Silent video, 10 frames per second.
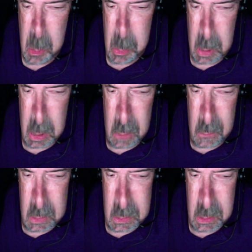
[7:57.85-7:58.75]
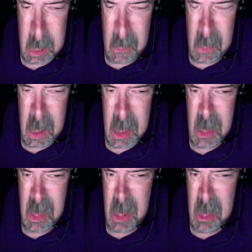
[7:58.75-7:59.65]
But eventually everything
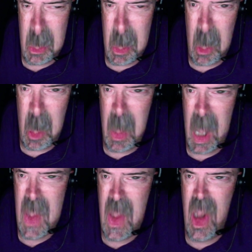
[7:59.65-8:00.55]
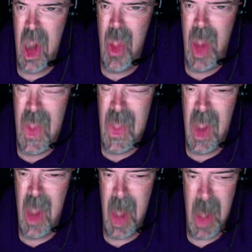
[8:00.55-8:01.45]
seems to be replacing humans.
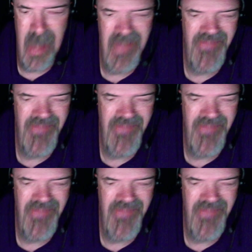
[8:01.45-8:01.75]
I mean,